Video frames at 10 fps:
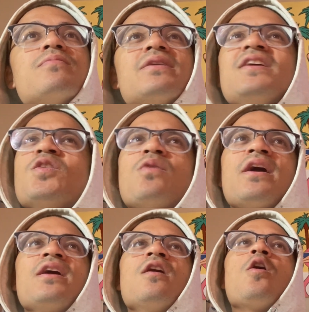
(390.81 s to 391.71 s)
But either
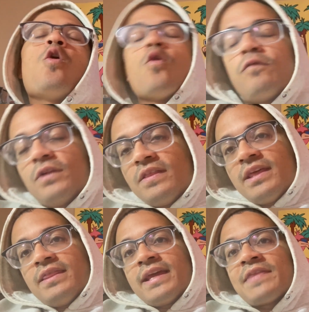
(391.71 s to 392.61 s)
way, hopefully
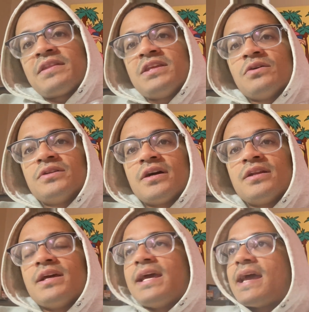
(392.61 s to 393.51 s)
they get the deal
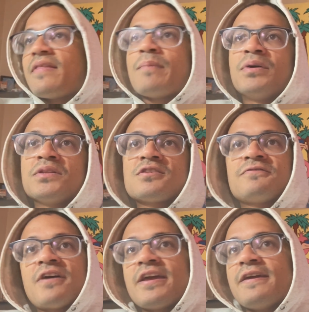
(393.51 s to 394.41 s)
done and they put this
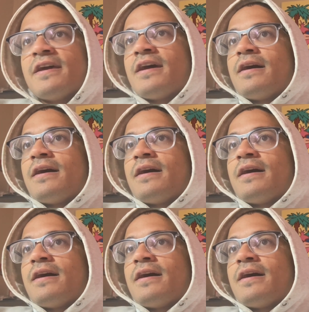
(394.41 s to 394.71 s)
fight